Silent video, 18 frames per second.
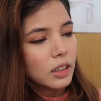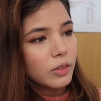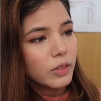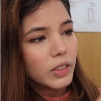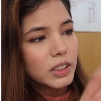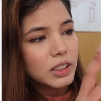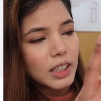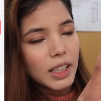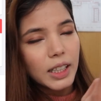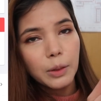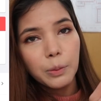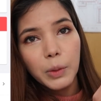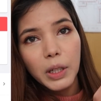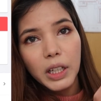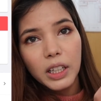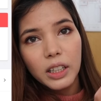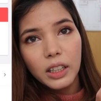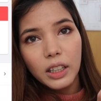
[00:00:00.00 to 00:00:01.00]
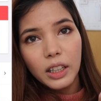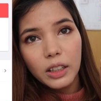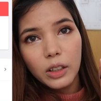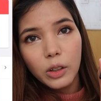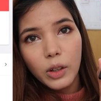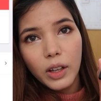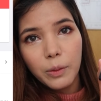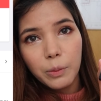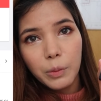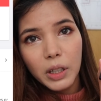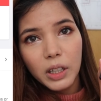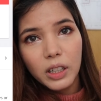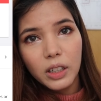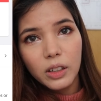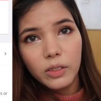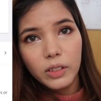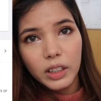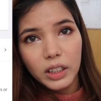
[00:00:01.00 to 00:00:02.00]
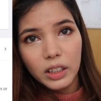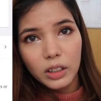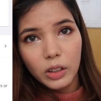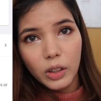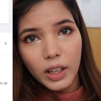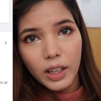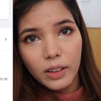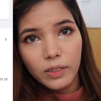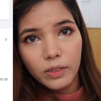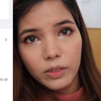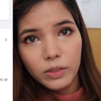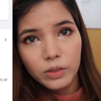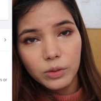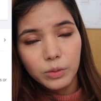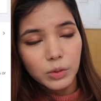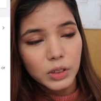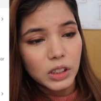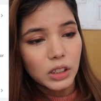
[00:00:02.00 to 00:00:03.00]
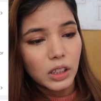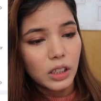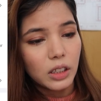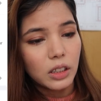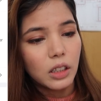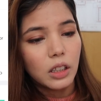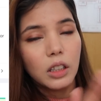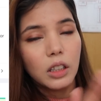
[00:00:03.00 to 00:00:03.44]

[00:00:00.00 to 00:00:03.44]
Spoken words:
One side mirror, and you have mirror when you have shade.